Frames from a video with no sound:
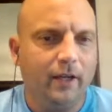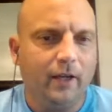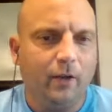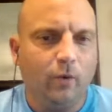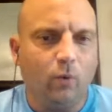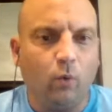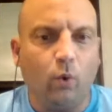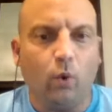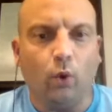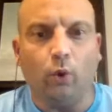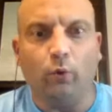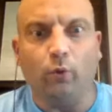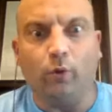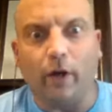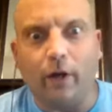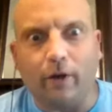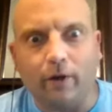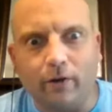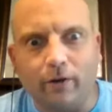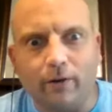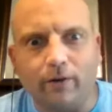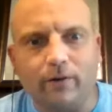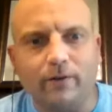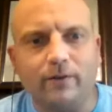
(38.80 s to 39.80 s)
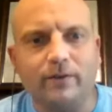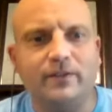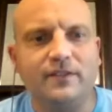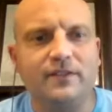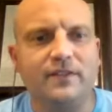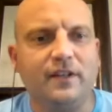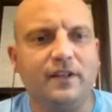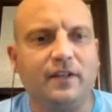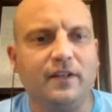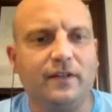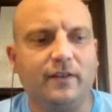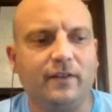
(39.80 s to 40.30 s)
world
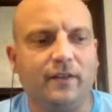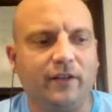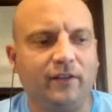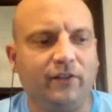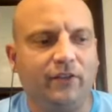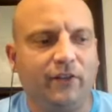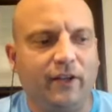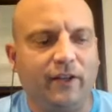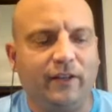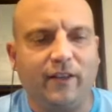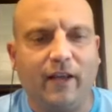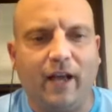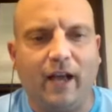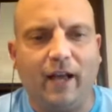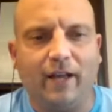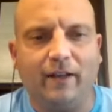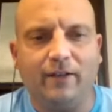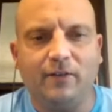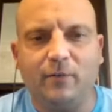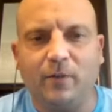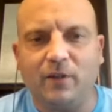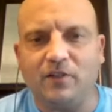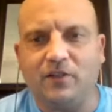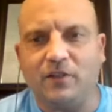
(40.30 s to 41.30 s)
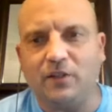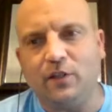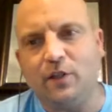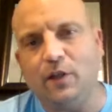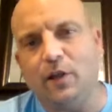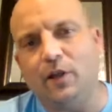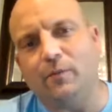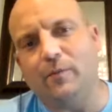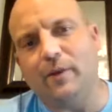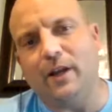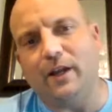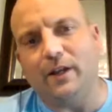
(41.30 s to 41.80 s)
records and things like that, especially the
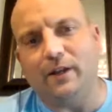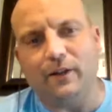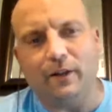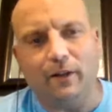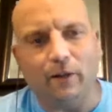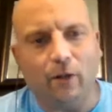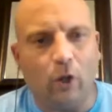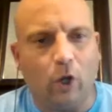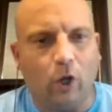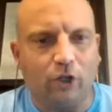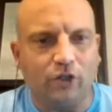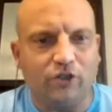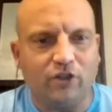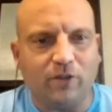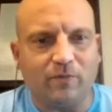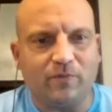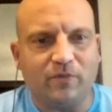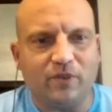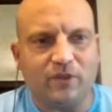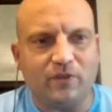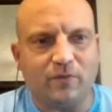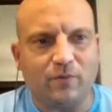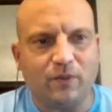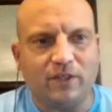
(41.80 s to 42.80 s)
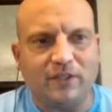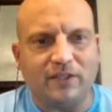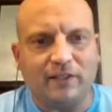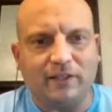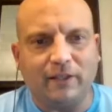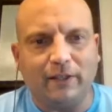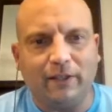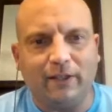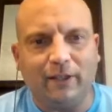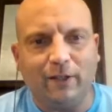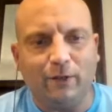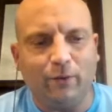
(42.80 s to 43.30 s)
young man in the long jump just
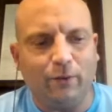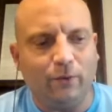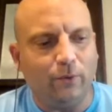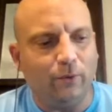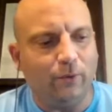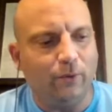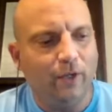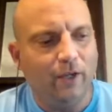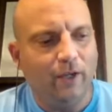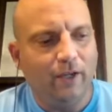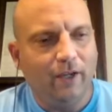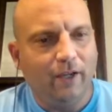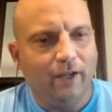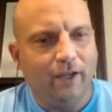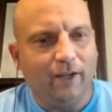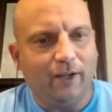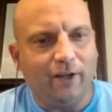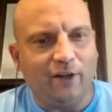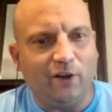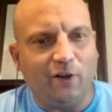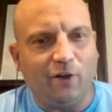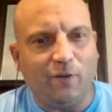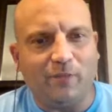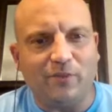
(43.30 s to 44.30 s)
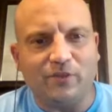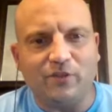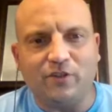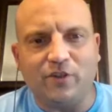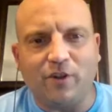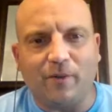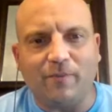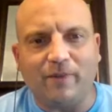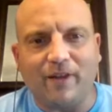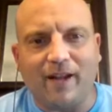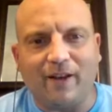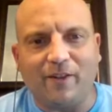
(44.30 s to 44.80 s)
recently who, almost
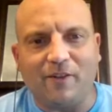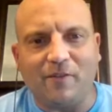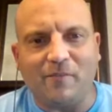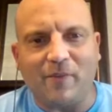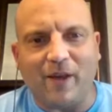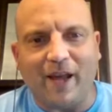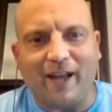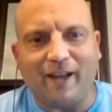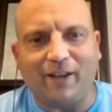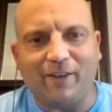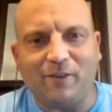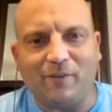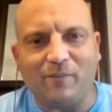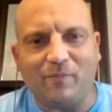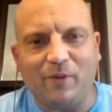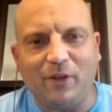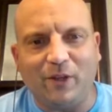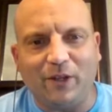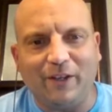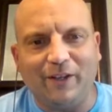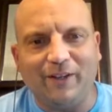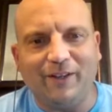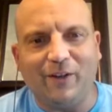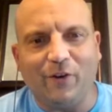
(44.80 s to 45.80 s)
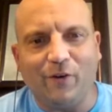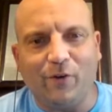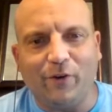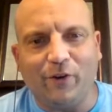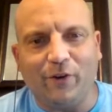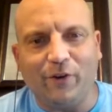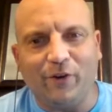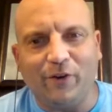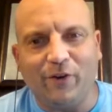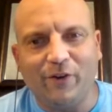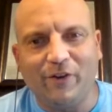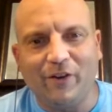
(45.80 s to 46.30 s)
jumped out of the back of the pit
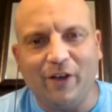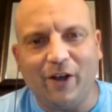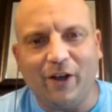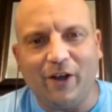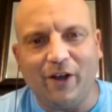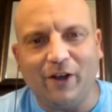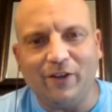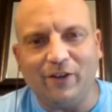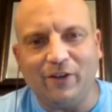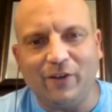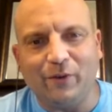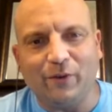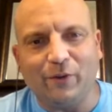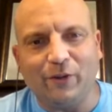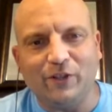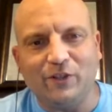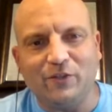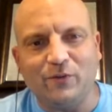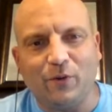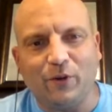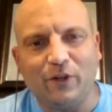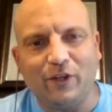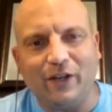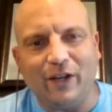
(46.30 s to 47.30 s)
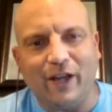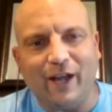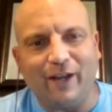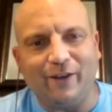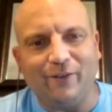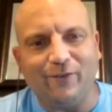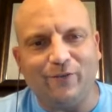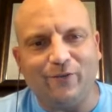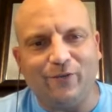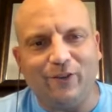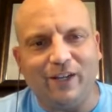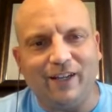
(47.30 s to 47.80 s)
going nearly
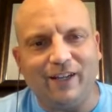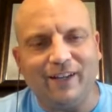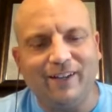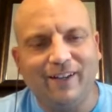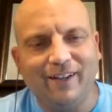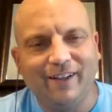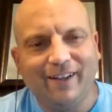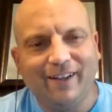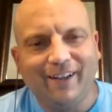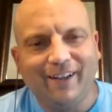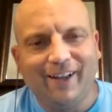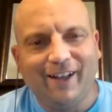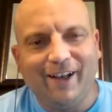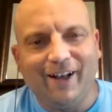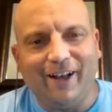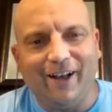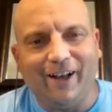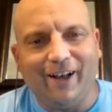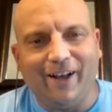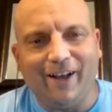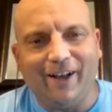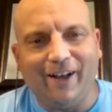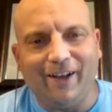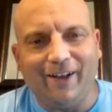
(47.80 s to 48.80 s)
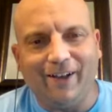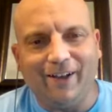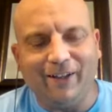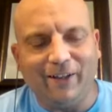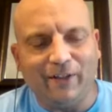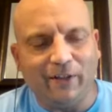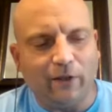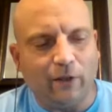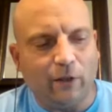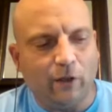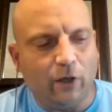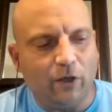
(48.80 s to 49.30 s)
29 feet
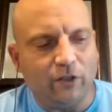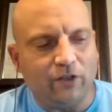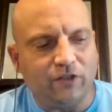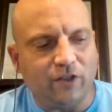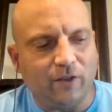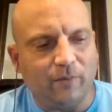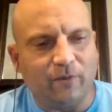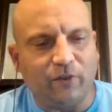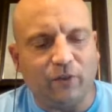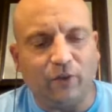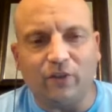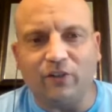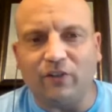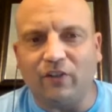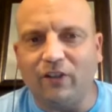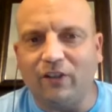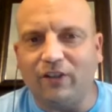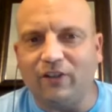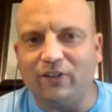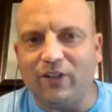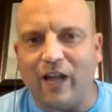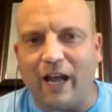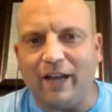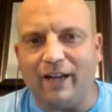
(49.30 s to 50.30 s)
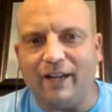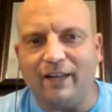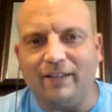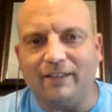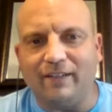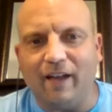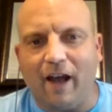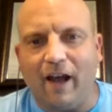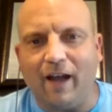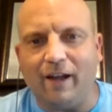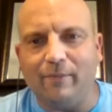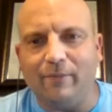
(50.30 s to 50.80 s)
in the long jump. So it's an exciting
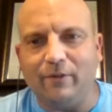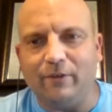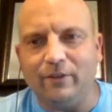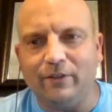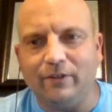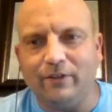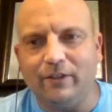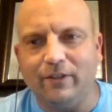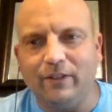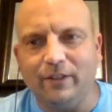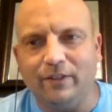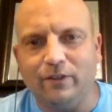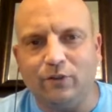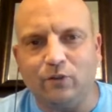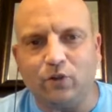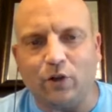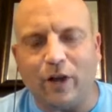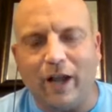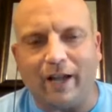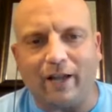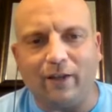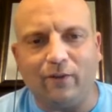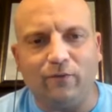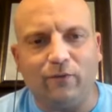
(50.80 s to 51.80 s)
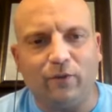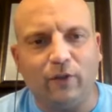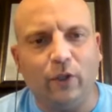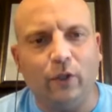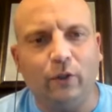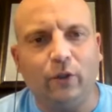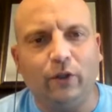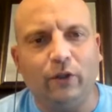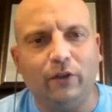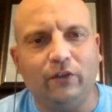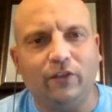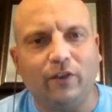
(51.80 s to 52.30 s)
time in track and
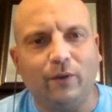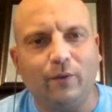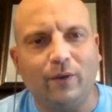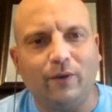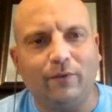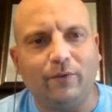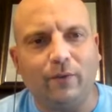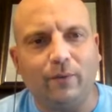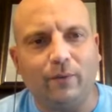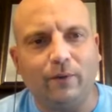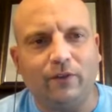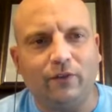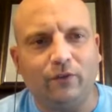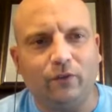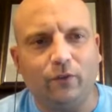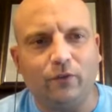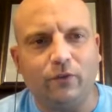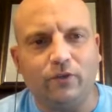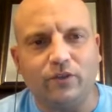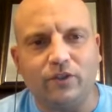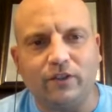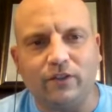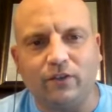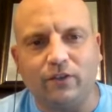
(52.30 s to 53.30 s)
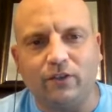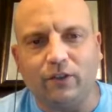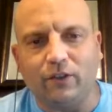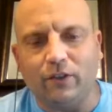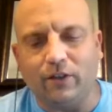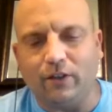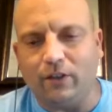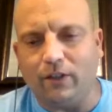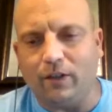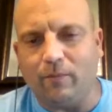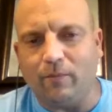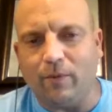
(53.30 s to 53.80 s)
field. It looks like we have a resurgence
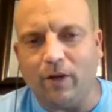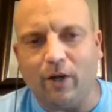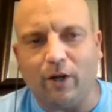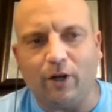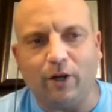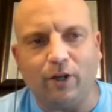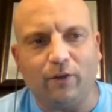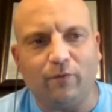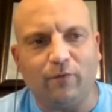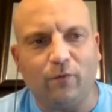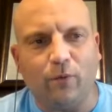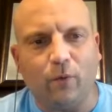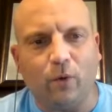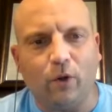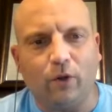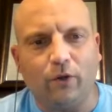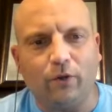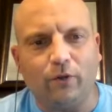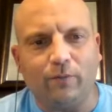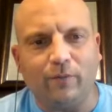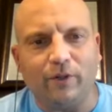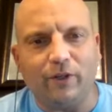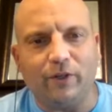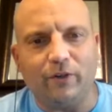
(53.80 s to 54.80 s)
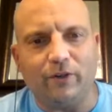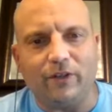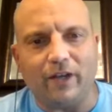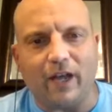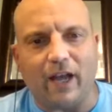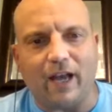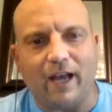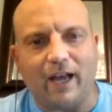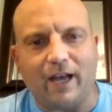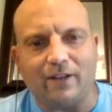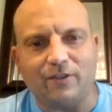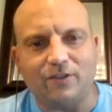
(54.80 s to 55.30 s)
in the American 400-meter
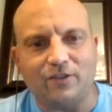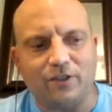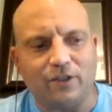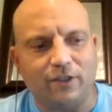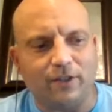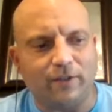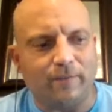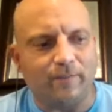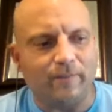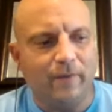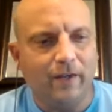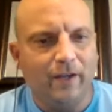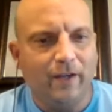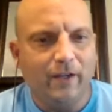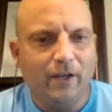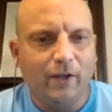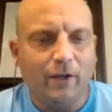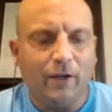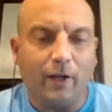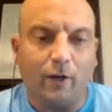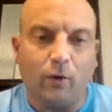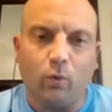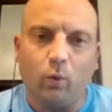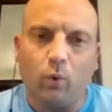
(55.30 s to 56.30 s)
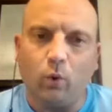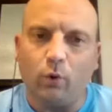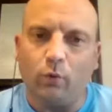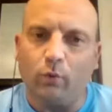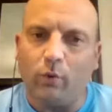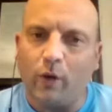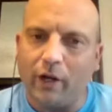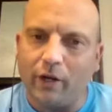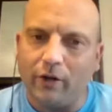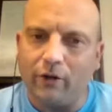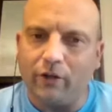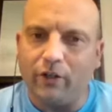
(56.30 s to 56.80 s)
dash and had a world
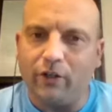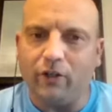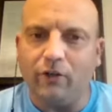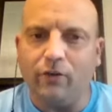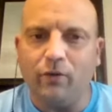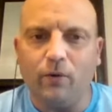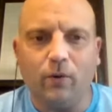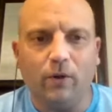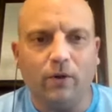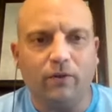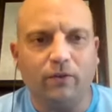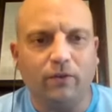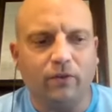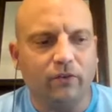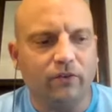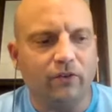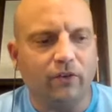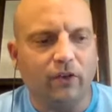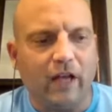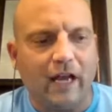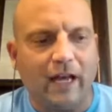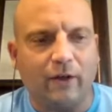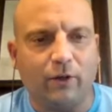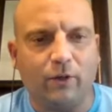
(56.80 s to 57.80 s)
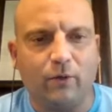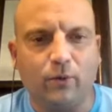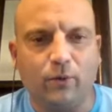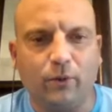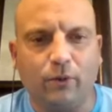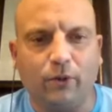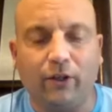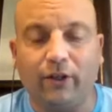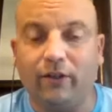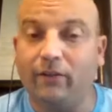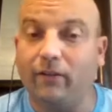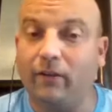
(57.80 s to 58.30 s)
record indoors. So there's a lot of cool
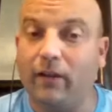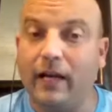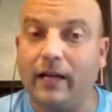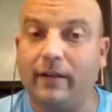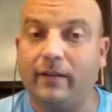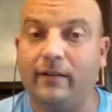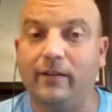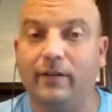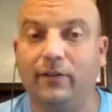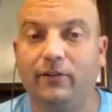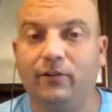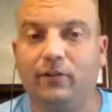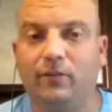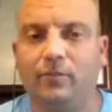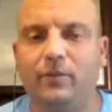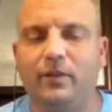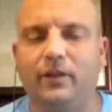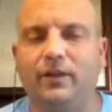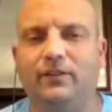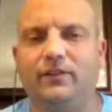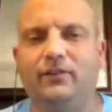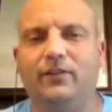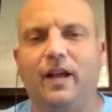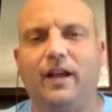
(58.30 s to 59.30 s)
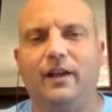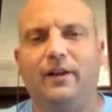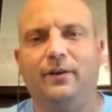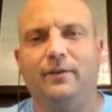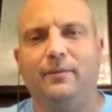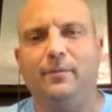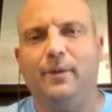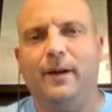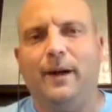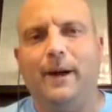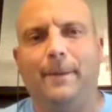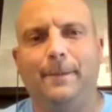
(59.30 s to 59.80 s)
things, a lot of things to be excited
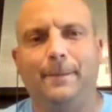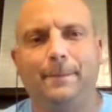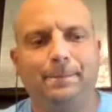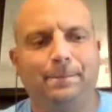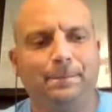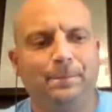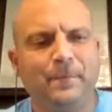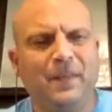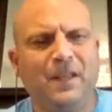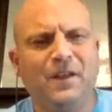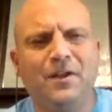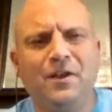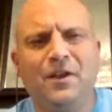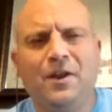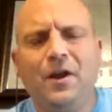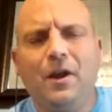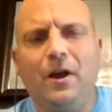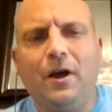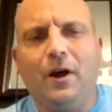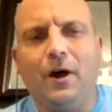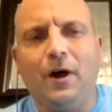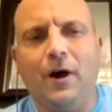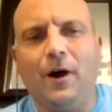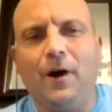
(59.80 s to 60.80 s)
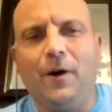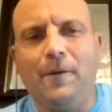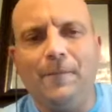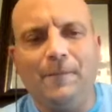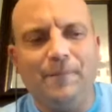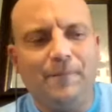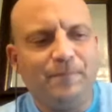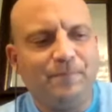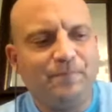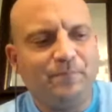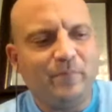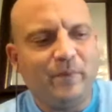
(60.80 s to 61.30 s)
about.
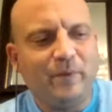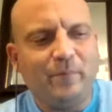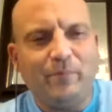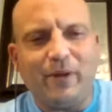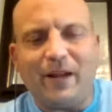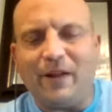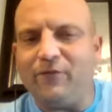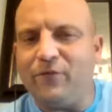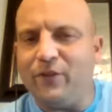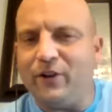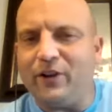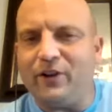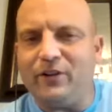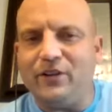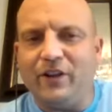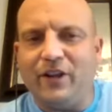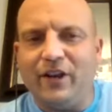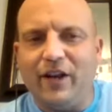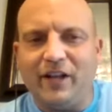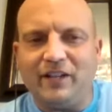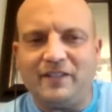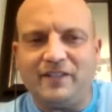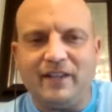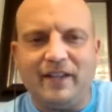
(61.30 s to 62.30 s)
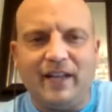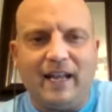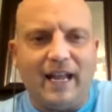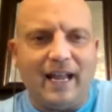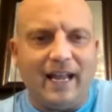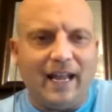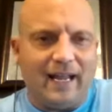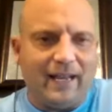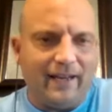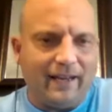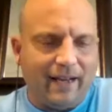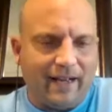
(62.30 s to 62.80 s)
But I figured
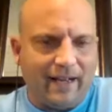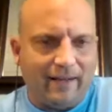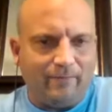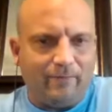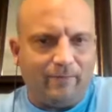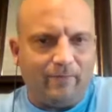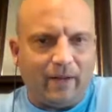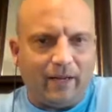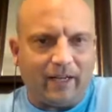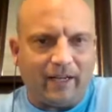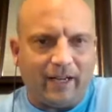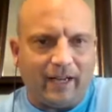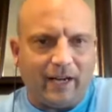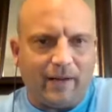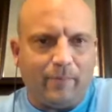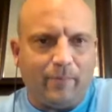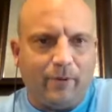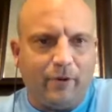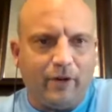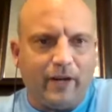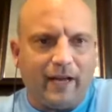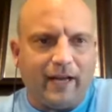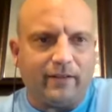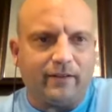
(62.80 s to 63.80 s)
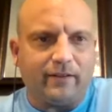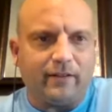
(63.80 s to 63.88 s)
today I kind of put out